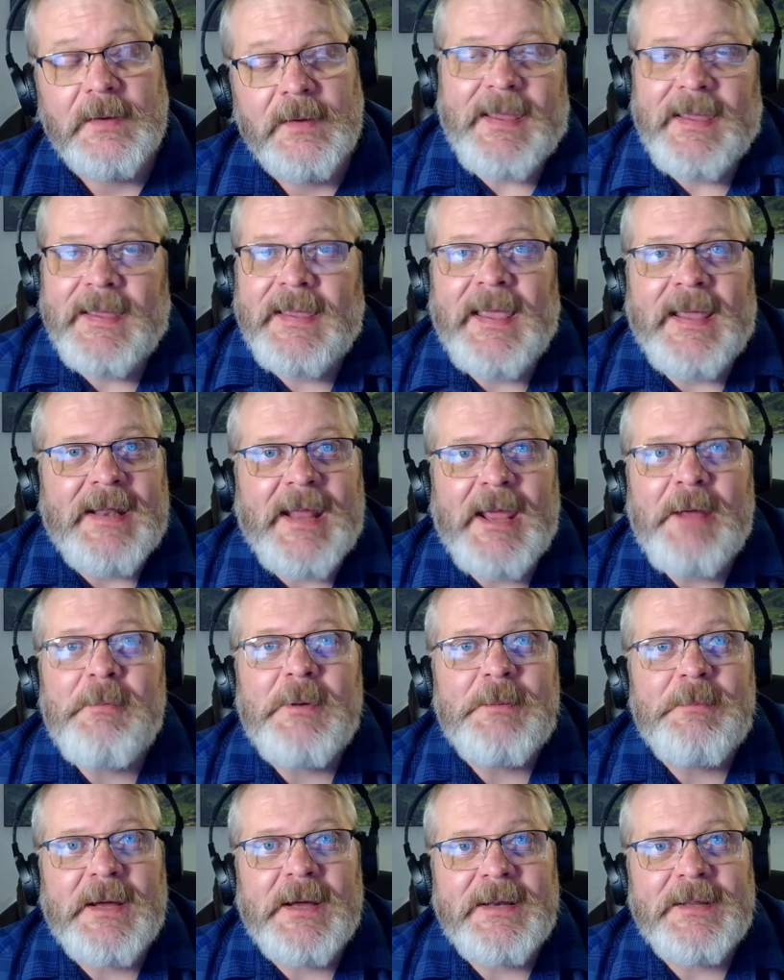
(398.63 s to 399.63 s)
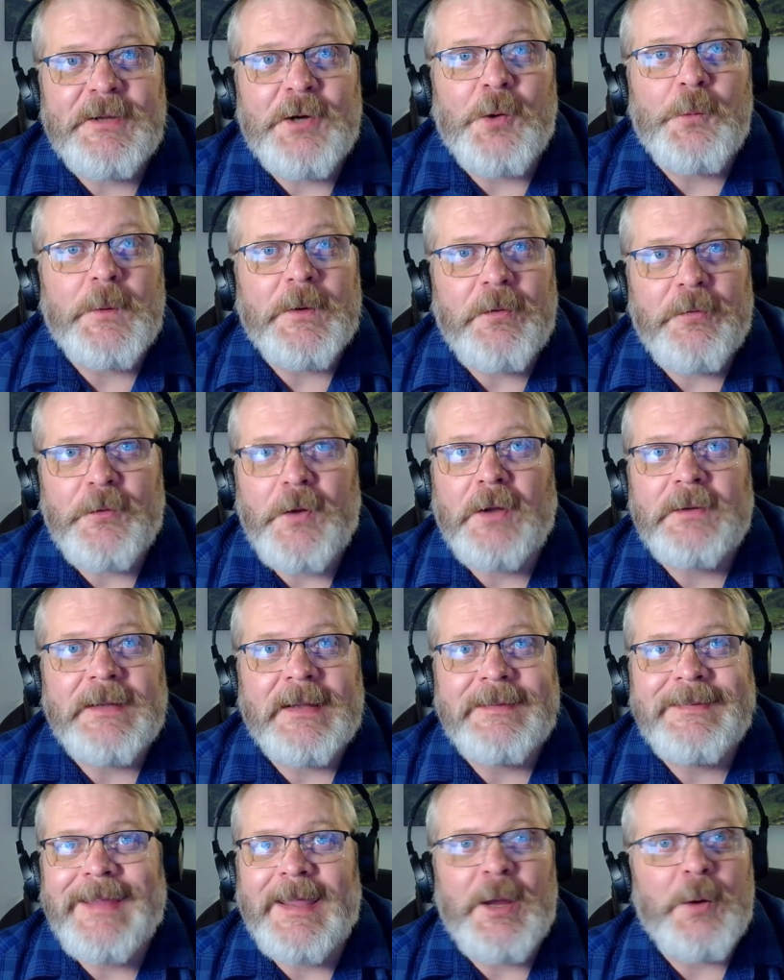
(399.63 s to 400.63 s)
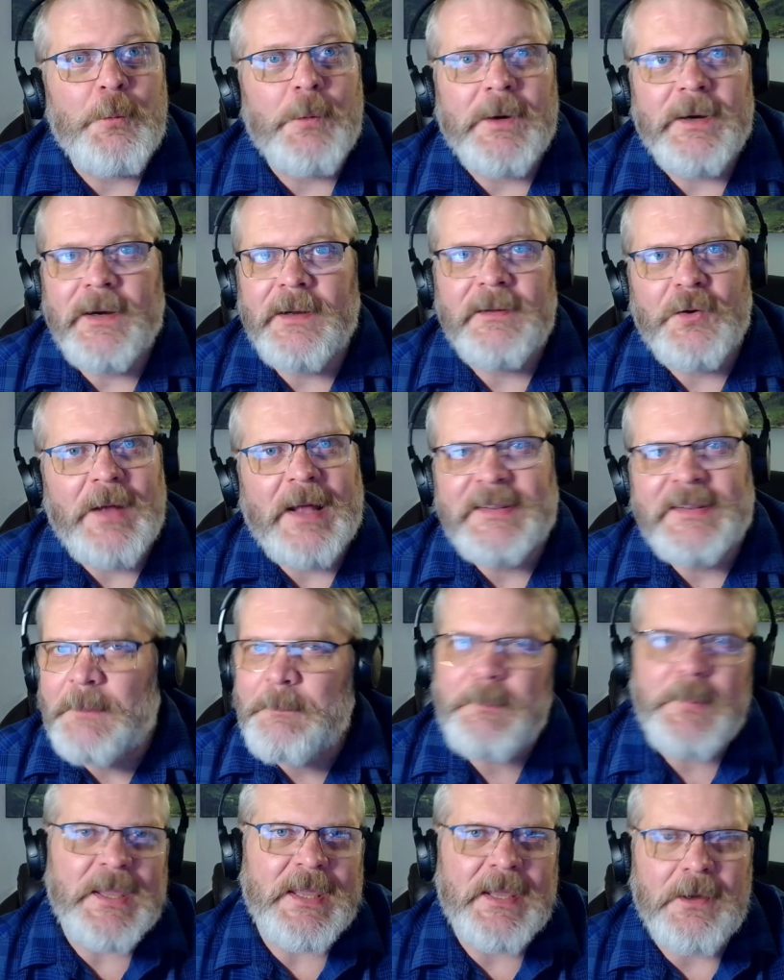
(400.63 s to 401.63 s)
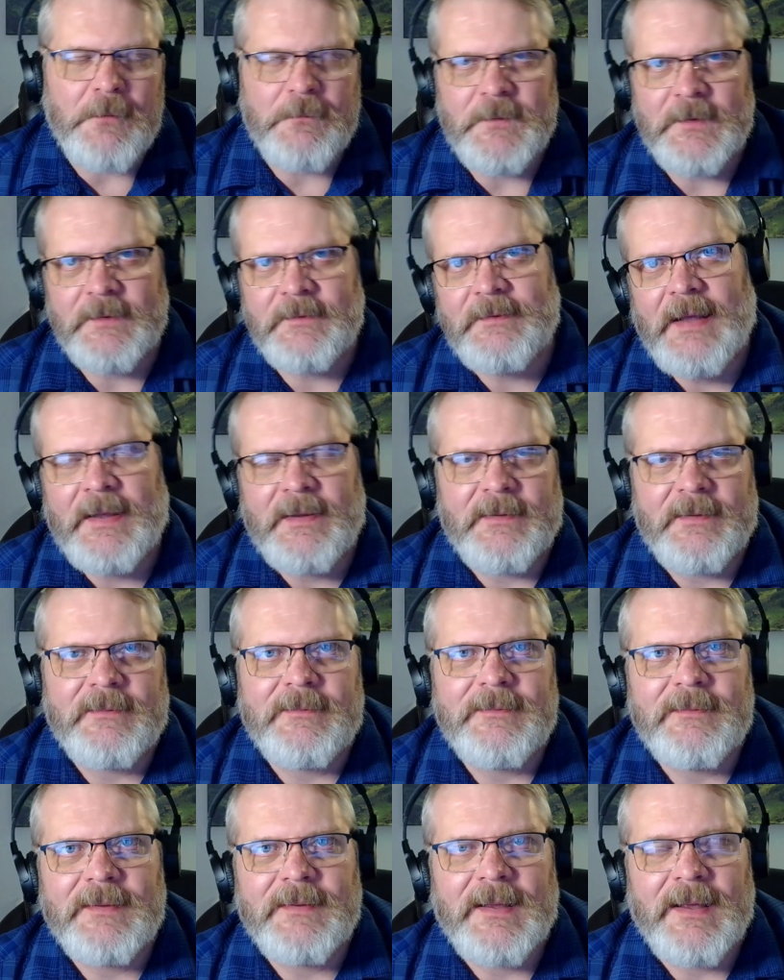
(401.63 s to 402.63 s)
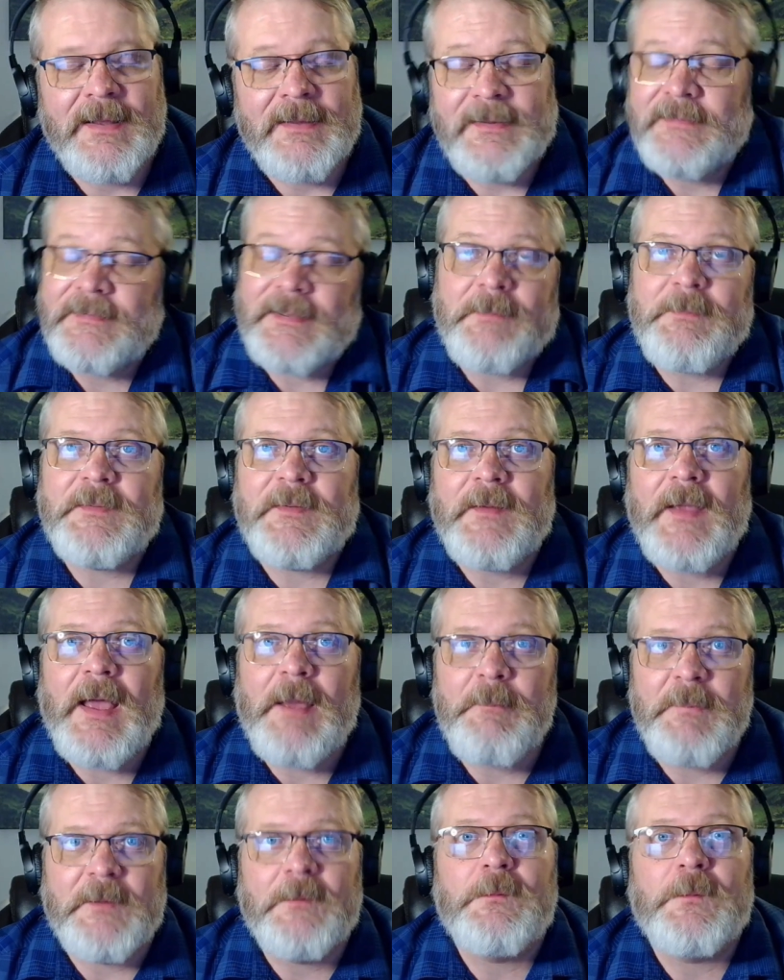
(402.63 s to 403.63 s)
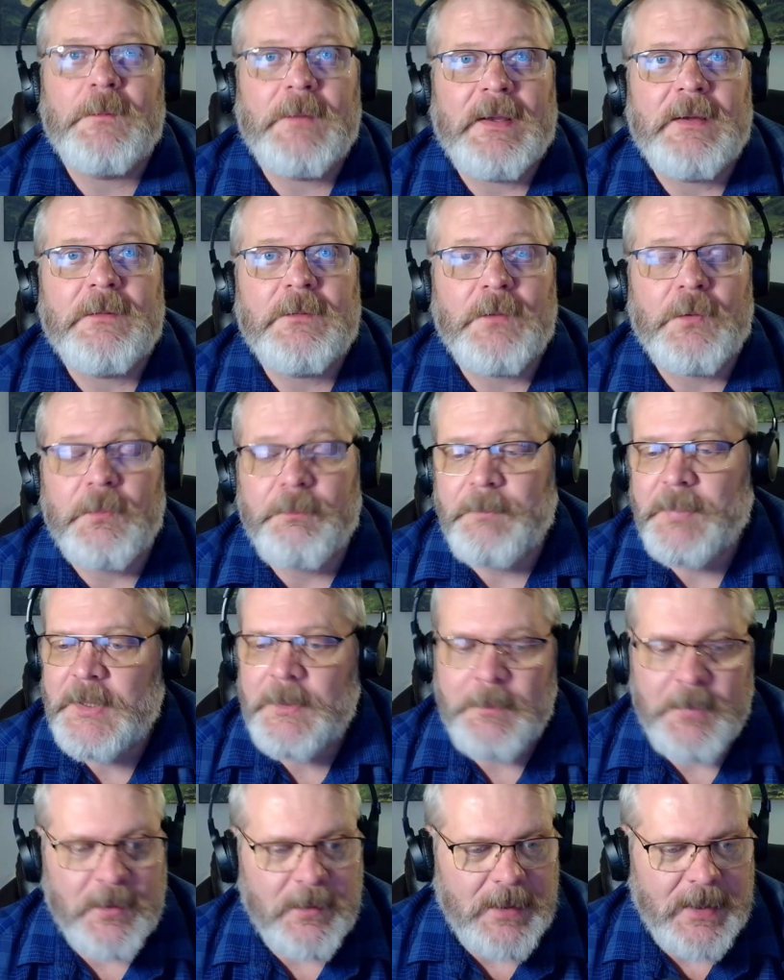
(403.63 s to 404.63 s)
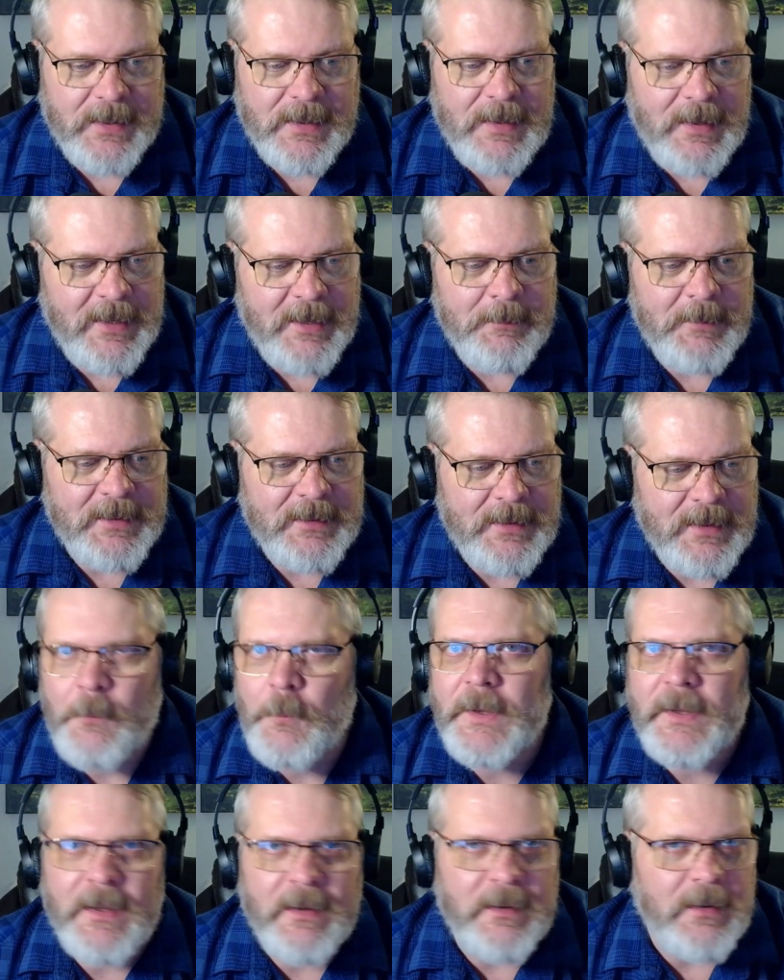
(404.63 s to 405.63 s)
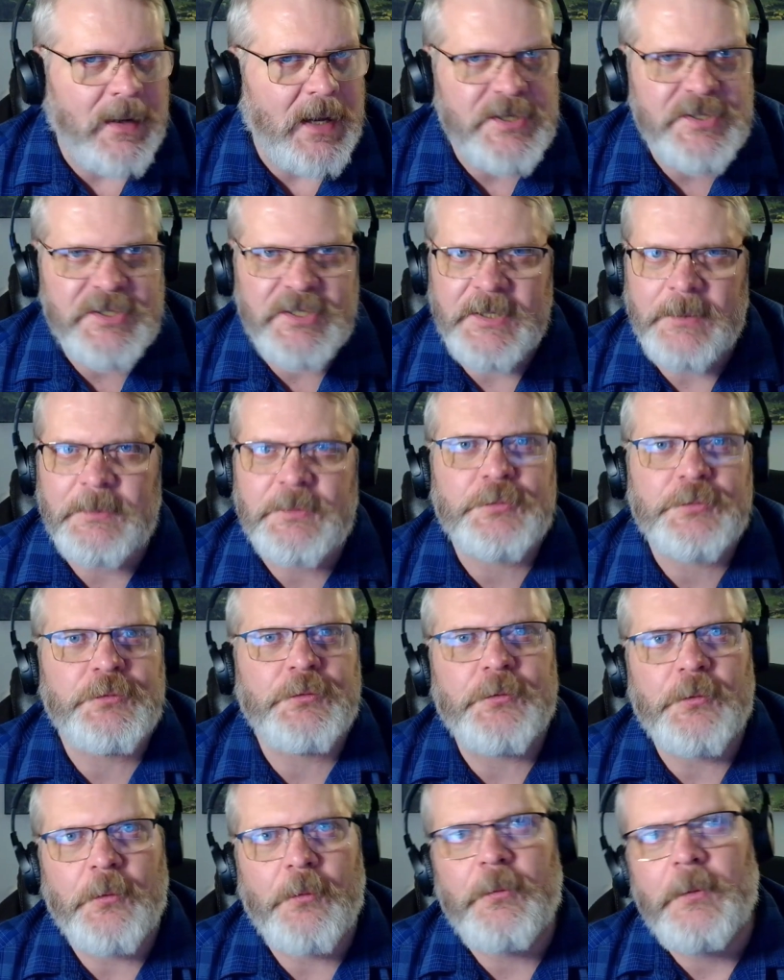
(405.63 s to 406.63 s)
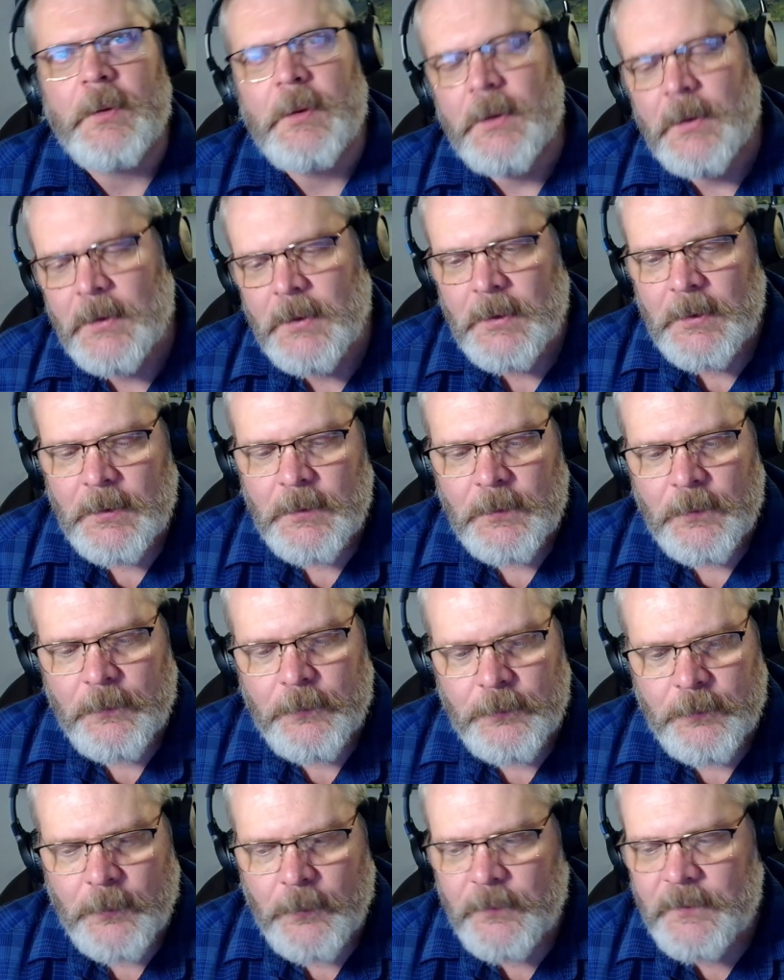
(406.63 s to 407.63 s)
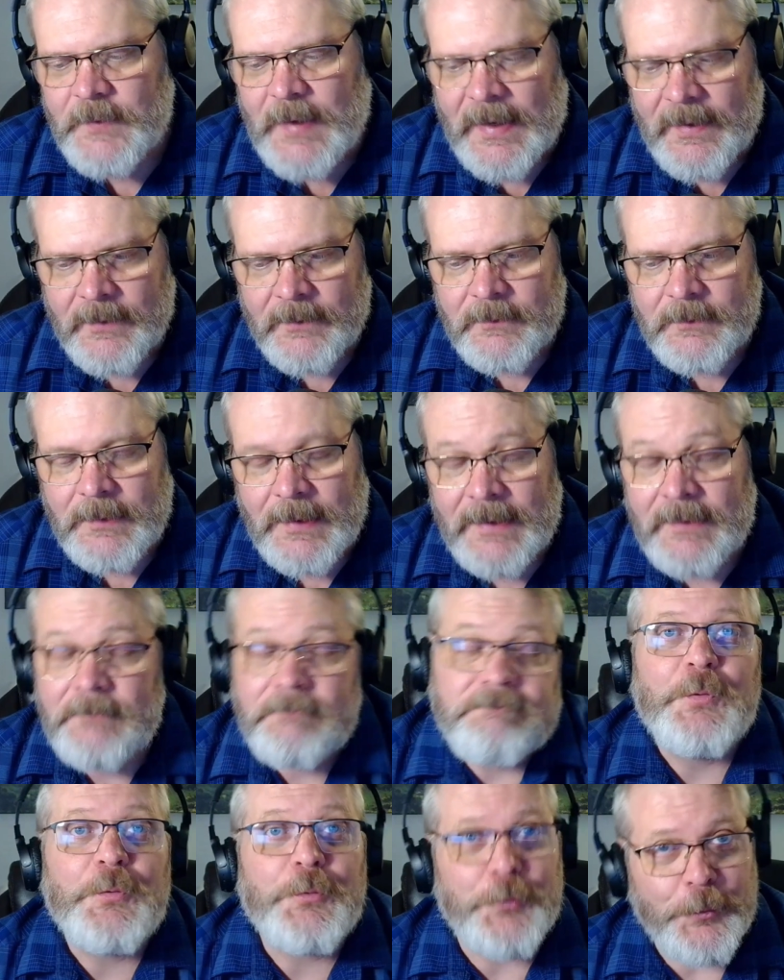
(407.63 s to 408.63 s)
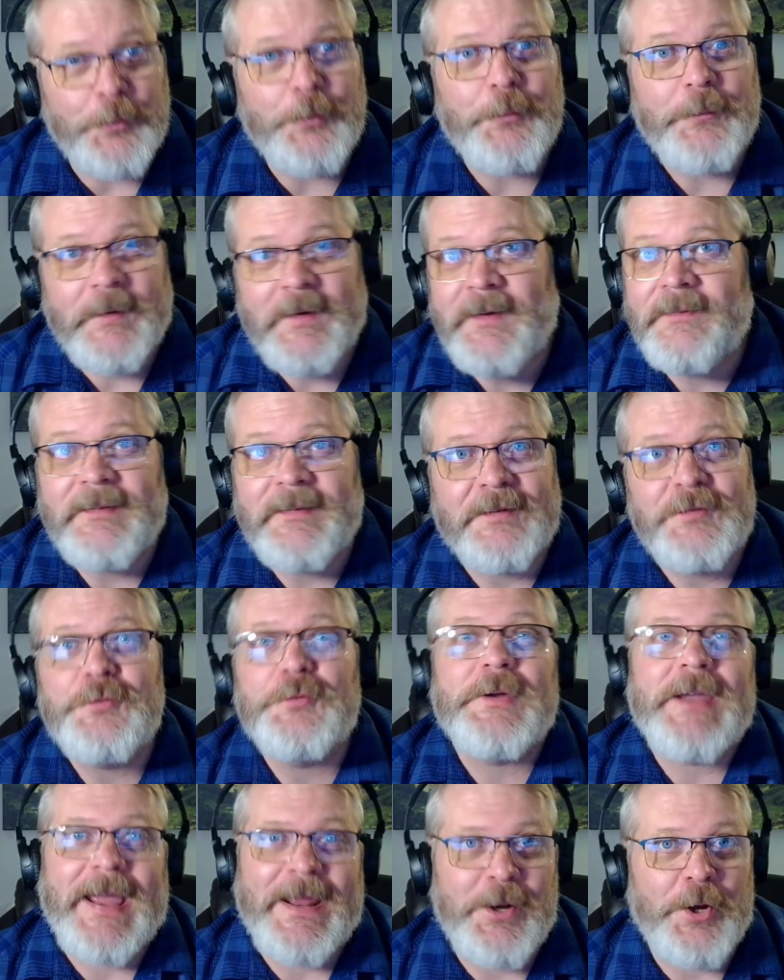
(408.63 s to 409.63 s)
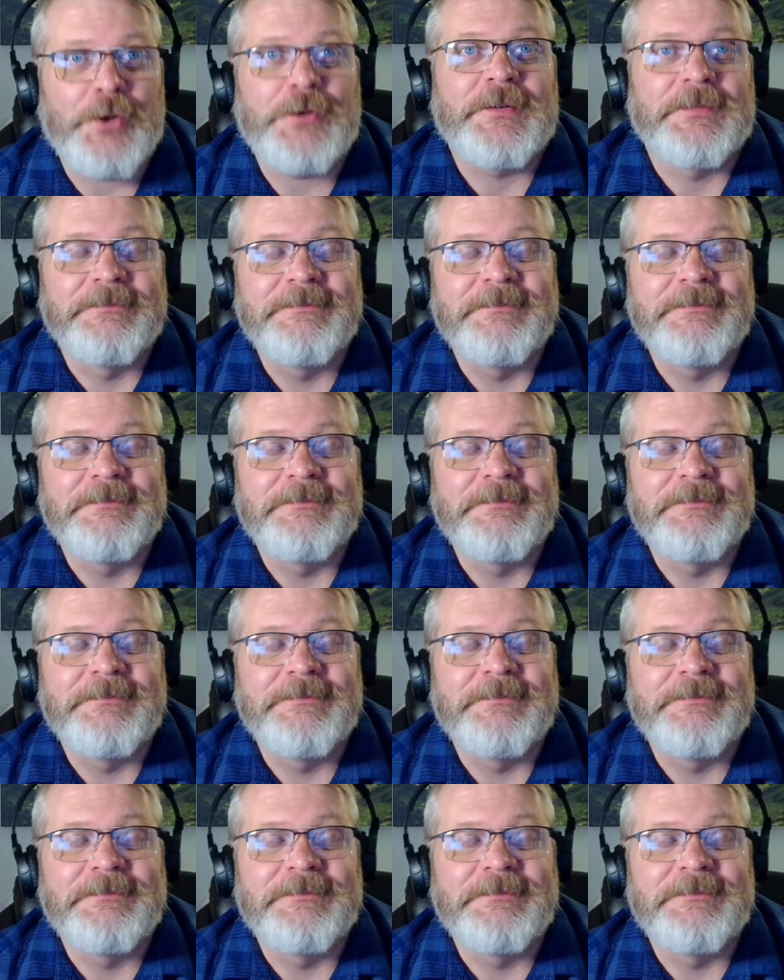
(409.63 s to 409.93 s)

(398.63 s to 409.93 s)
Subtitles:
Again, everybody always thought that they were at the peak of the science. And the same thing happened today. So people are claiming that we can achieve truth through science. And truth is that you cannot.